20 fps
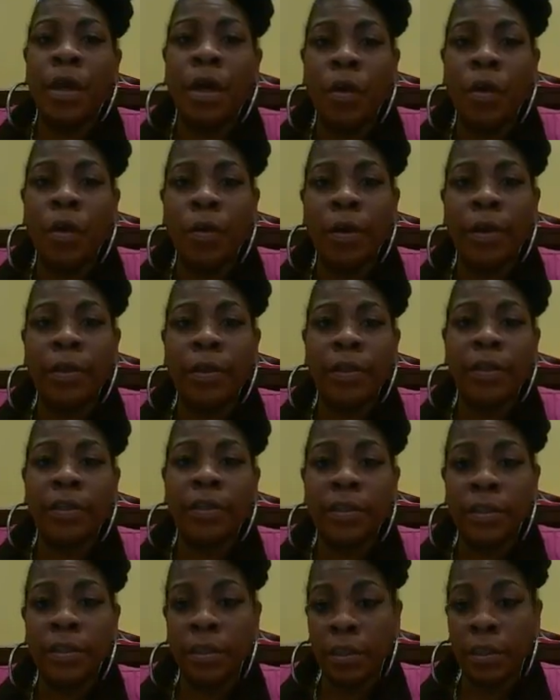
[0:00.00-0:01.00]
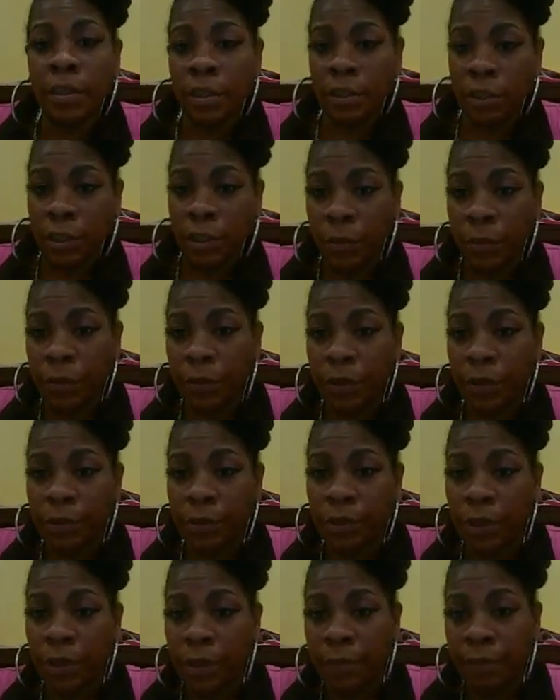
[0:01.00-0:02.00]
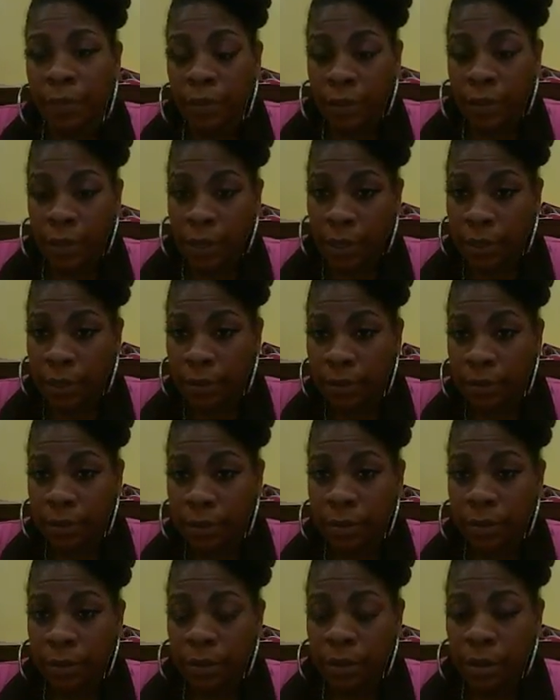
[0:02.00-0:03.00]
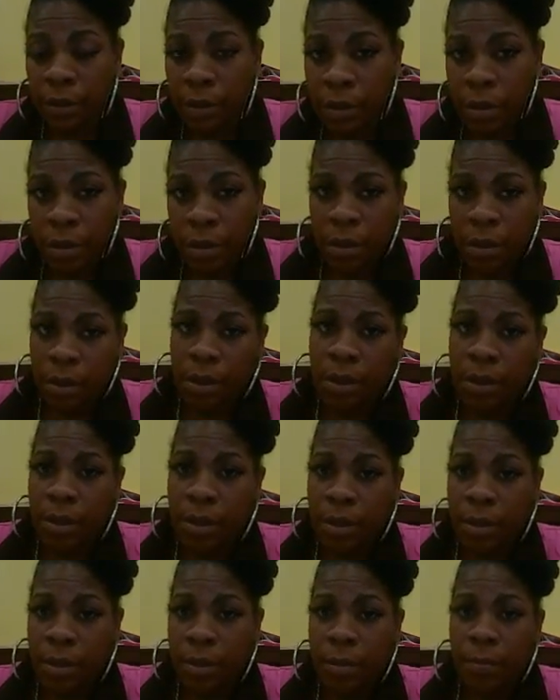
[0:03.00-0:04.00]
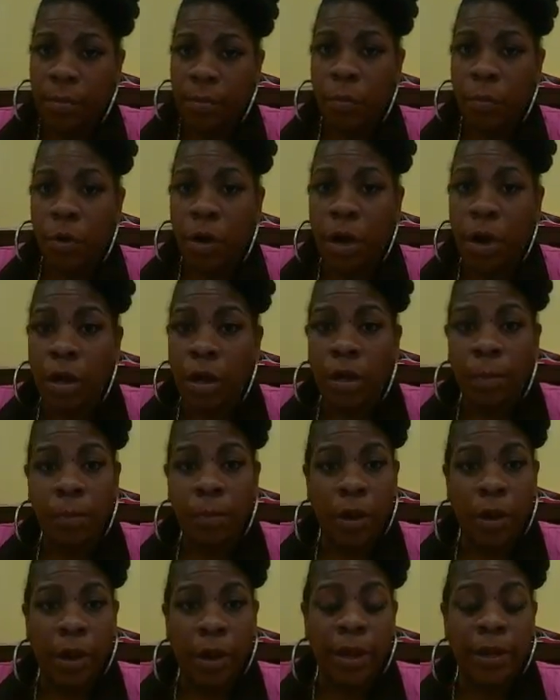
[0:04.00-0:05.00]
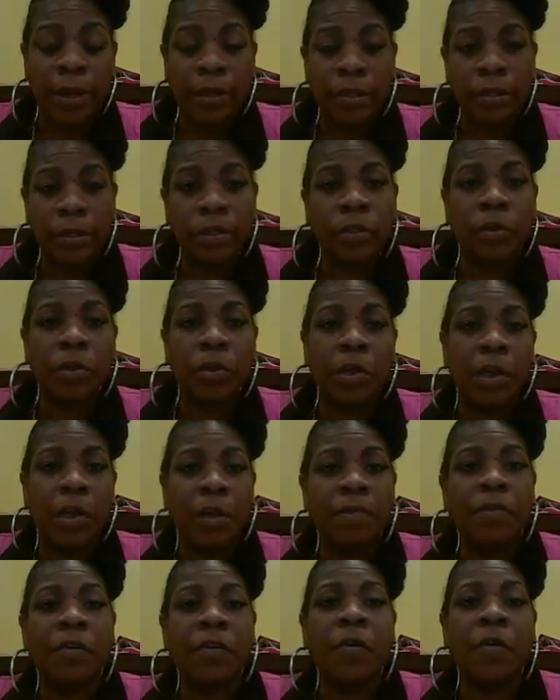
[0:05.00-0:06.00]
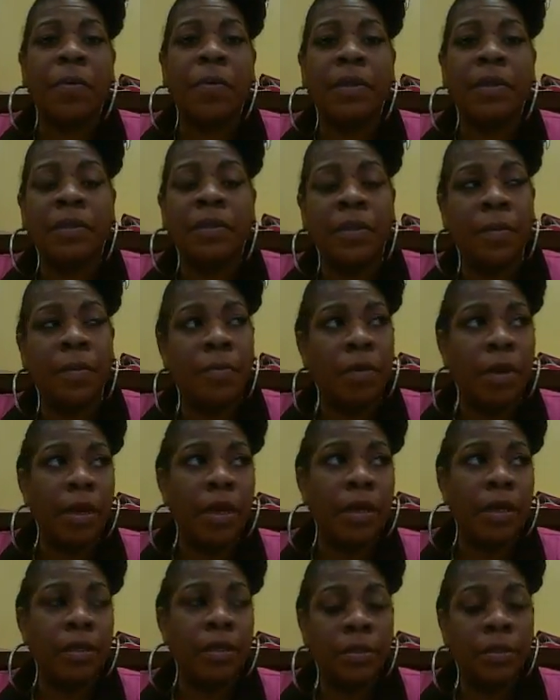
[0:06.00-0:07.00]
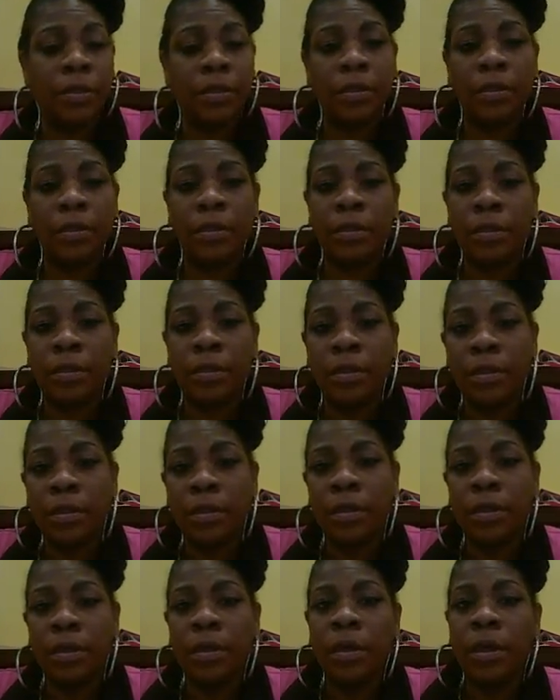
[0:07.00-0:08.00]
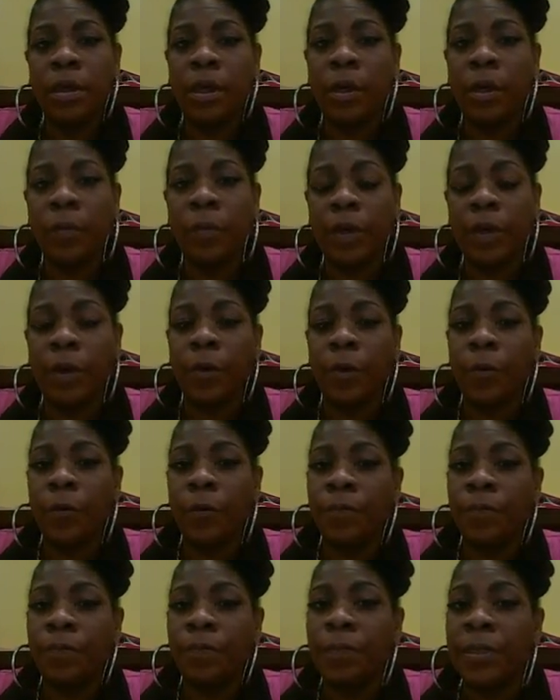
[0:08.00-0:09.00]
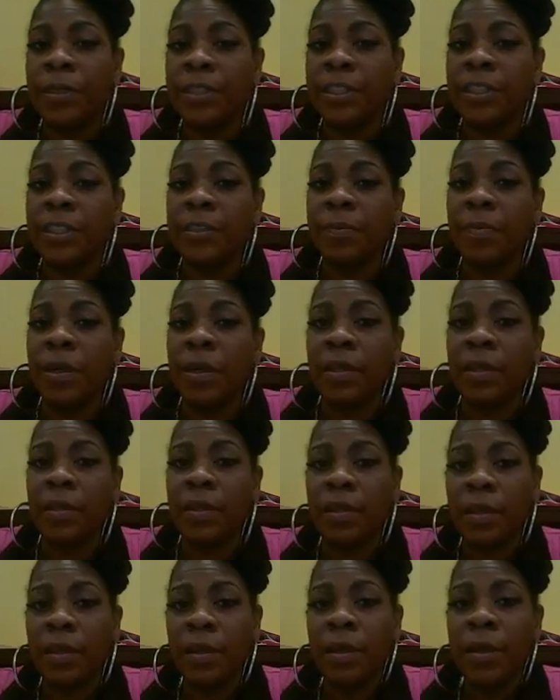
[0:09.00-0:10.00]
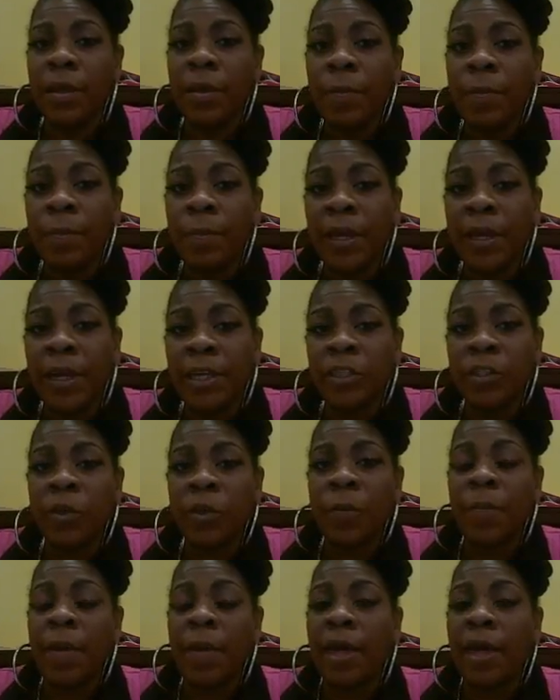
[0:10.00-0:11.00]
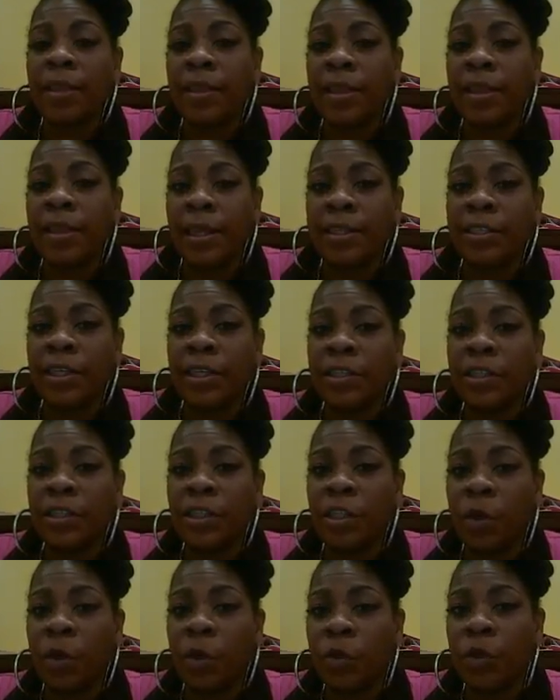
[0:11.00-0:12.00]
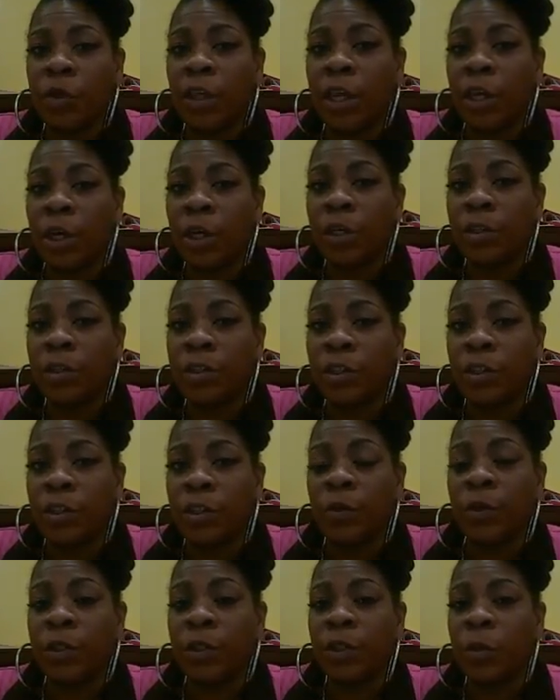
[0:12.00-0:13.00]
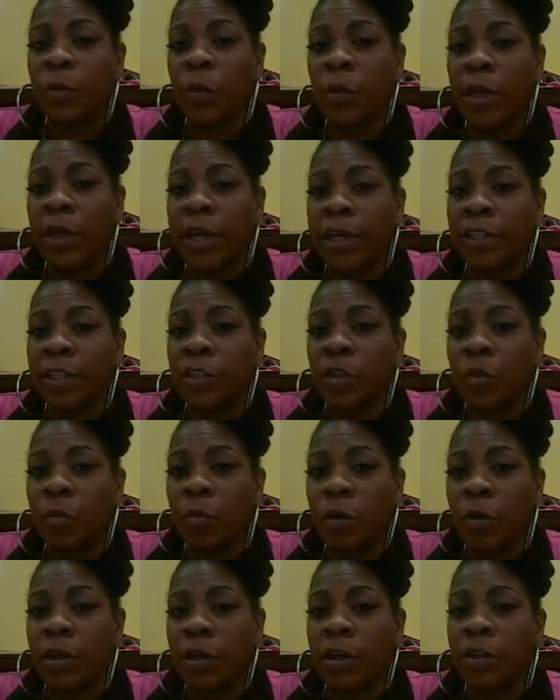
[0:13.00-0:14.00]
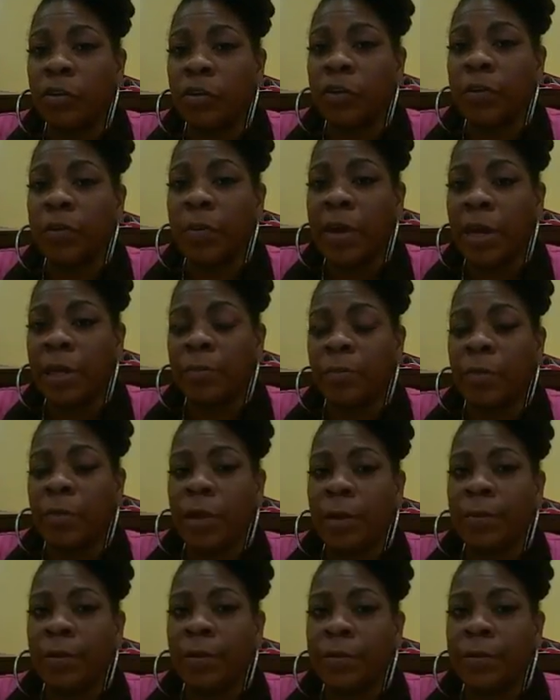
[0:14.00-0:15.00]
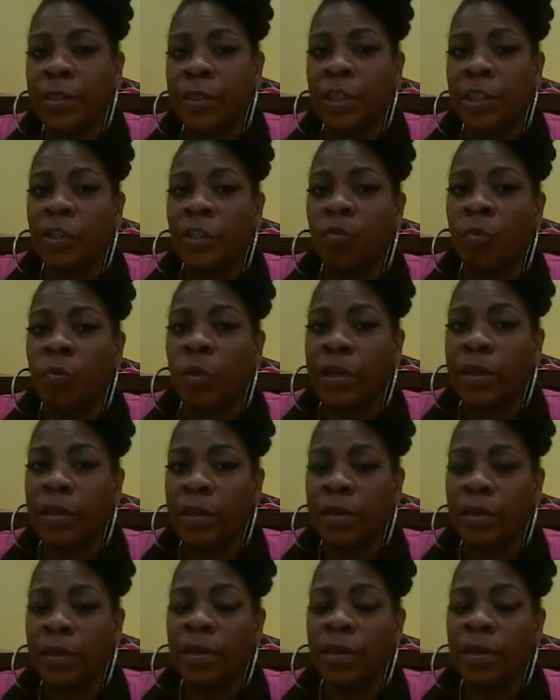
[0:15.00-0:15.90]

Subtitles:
All right, this is the continuation of the test. We're on number 8, so you're going to have to go back to number 8. Here we go. Mrs. Smith plans her math lessons so that her students will answer 100 math problems each week.